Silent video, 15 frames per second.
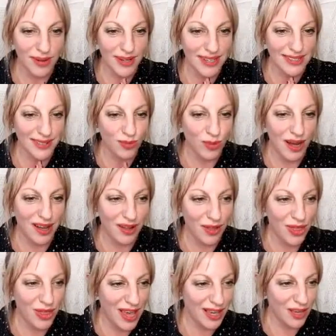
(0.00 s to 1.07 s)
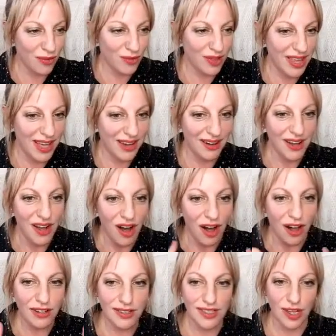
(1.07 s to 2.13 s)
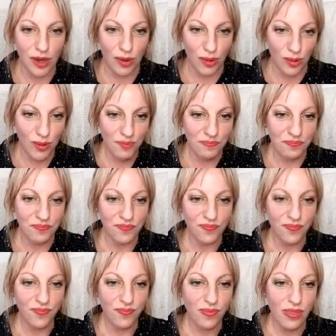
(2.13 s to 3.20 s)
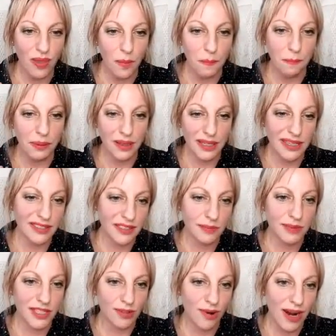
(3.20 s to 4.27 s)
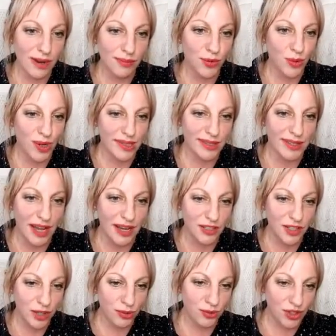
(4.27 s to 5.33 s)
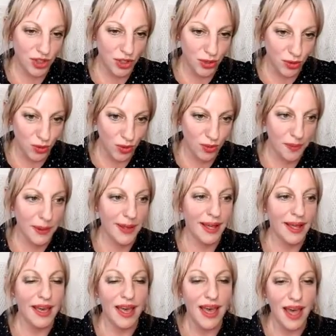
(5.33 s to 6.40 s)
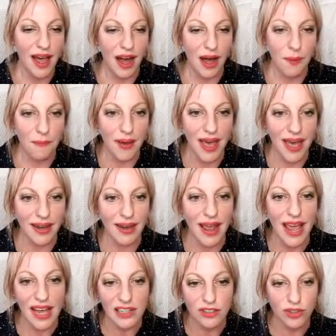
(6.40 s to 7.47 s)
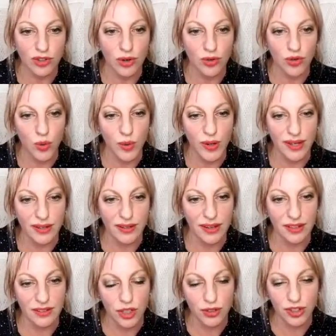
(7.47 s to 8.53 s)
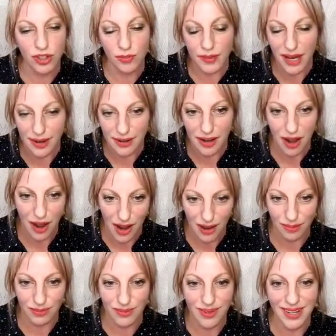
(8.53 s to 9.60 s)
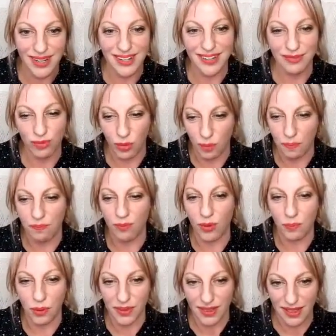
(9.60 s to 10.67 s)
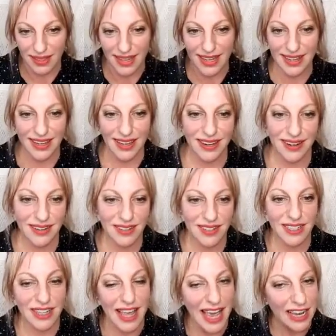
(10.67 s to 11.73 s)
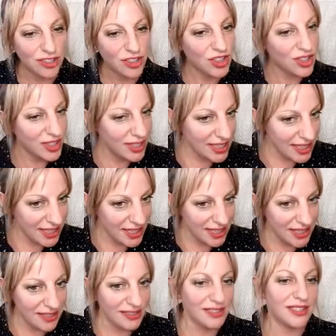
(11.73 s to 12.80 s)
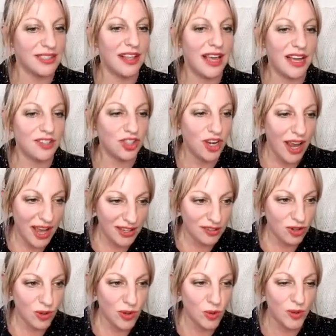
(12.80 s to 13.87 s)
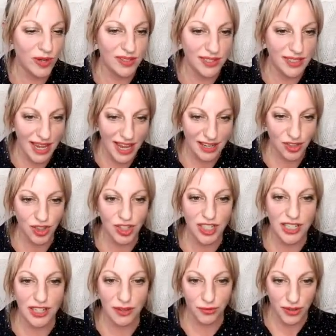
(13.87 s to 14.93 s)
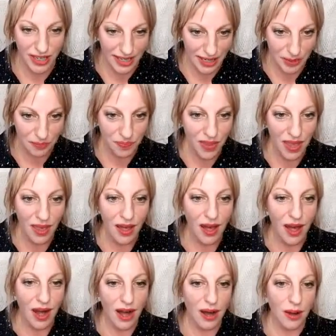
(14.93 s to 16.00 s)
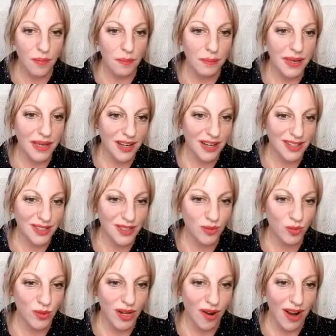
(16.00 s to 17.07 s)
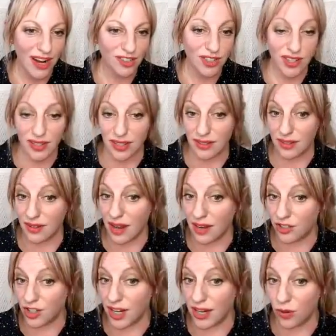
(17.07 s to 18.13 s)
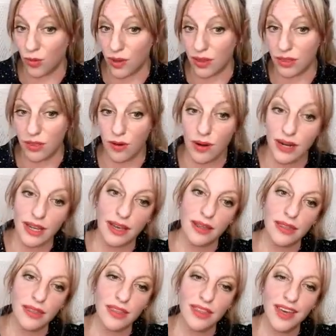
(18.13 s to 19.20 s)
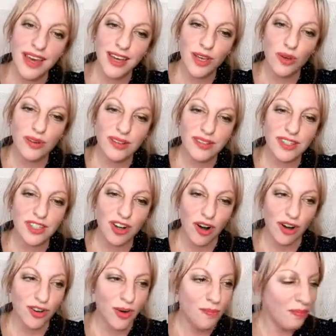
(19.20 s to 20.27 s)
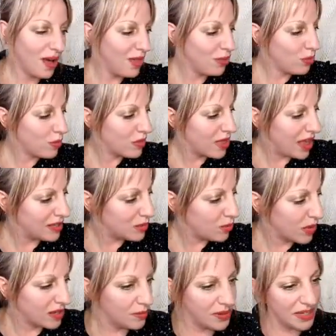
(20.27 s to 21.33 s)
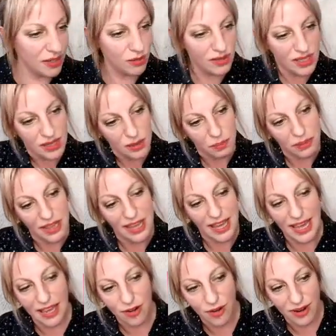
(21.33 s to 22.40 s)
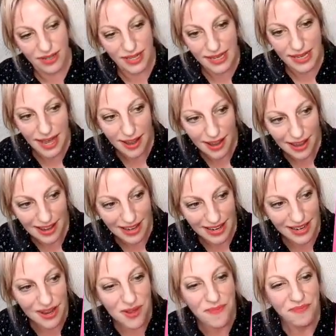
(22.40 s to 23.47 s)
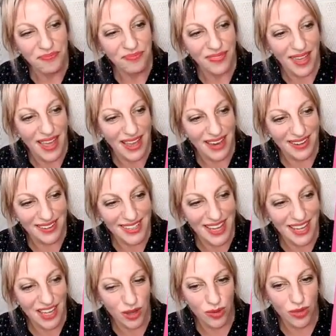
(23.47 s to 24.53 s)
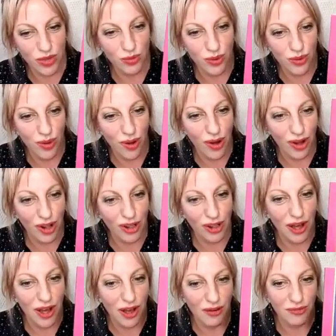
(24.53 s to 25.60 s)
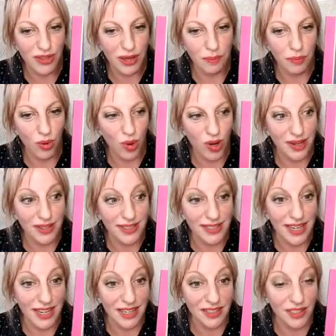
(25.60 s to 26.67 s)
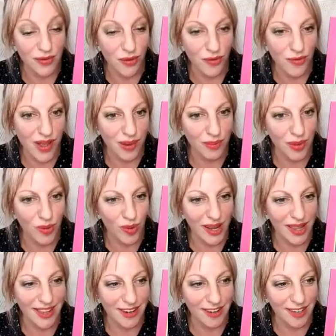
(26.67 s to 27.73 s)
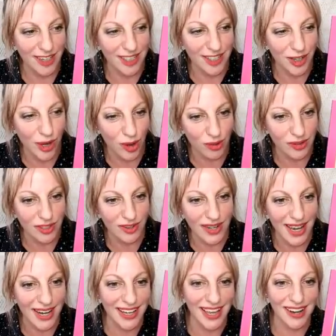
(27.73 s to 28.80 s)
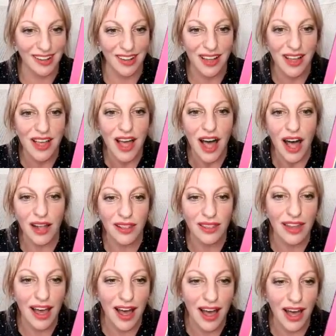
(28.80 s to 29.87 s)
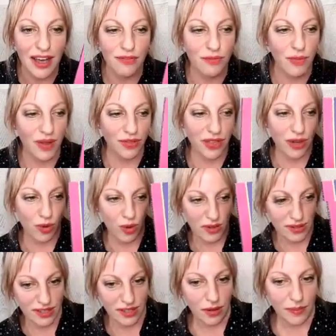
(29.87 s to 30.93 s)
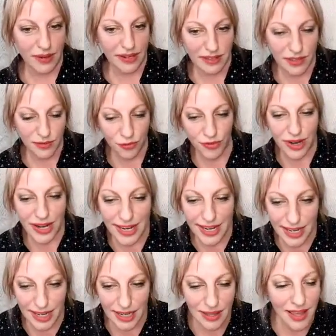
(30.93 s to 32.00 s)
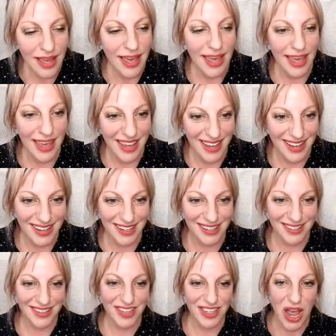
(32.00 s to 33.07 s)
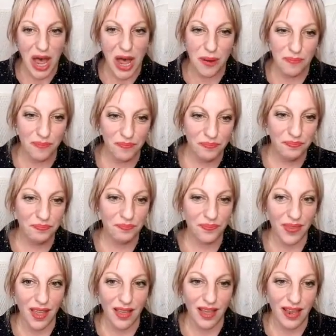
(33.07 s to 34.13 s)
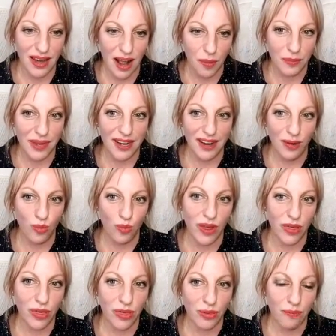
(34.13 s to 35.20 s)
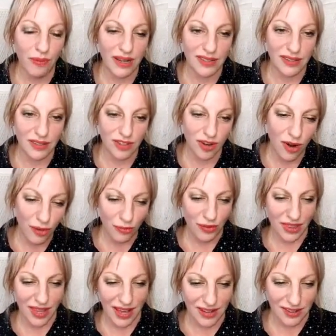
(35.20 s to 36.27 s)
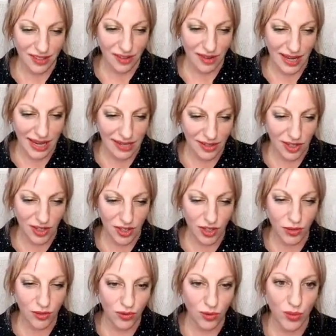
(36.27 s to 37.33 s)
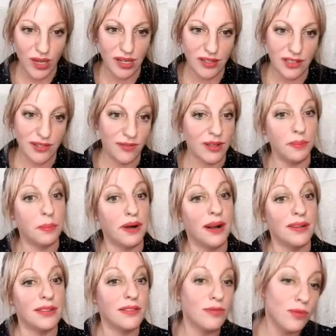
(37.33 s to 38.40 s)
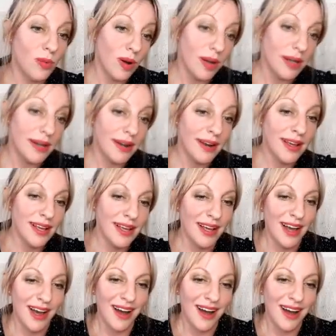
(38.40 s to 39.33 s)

the book as well, thank you for that. Also, please subscribe to us on YouTube at AstroTwin, youtube.com. We'll put the link in /C/AstroTwins-TV because we are actually going to, on January 30th, you can start your month with us. We're going to be using the planner as a guide and taking you through all of the important dates for February that you need to know. So you kind of get a live monthly horoscope, and it's free. And I'll be with my sister Ophi then. So get 2 twins for the price of 1.